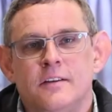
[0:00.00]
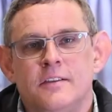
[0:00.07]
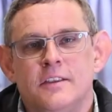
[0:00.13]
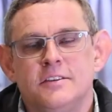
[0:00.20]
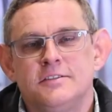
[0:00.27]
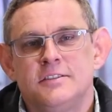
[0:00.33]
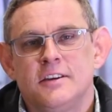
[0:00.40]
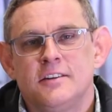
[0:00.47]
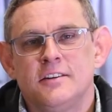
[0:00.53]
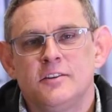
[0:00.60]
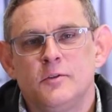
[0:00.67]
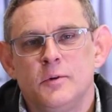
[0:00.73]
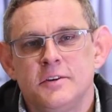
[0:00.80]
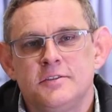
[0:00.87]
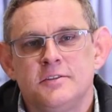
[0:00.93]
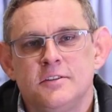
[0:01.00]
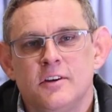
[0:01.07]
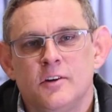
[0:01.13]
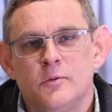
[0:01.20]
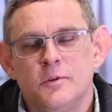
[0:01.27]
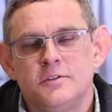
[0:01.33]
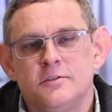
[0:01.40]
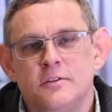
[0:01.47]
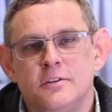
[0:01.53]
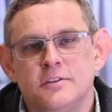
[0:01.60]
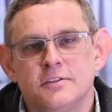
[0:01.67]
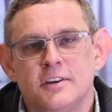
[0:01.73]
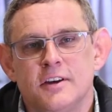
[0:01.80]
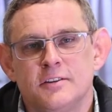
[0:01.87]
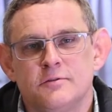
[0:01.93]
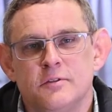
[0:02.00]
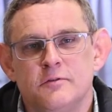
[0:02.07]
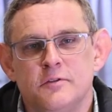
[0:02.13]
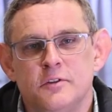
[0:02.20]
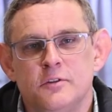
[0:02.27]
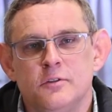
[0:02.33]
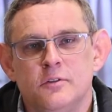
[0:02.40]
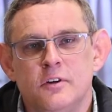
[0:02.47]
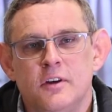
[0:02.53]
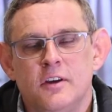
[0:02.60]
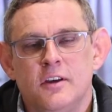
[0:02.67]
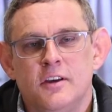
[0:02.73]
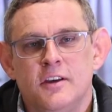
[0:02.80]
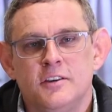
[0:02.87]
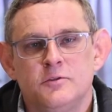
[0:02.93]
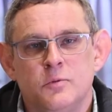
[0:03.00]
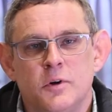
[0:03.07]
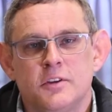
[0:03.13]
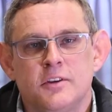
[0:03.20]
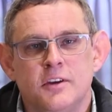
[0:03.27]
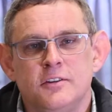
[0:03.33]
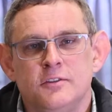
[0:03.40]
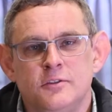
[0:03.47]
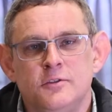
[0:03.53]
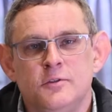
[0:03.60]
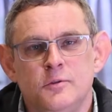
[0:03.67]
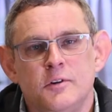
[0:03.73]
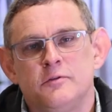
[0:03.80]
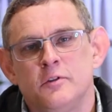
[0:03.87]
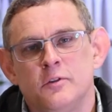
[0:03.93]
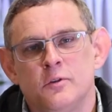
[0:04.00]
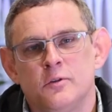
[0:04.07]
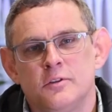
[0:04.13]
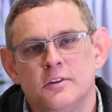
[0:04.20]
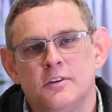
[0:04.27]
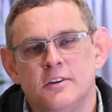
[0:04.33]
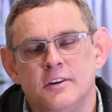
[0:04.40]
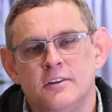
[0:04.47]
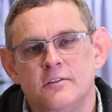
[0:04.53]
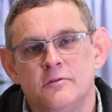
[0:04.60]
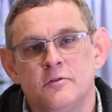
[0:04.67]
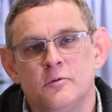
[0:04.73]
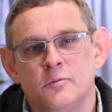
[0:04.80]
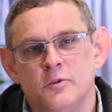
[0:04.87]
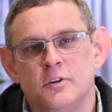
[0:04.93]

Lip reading: The second question I wish to discuss with you is, what can you do with a law degree from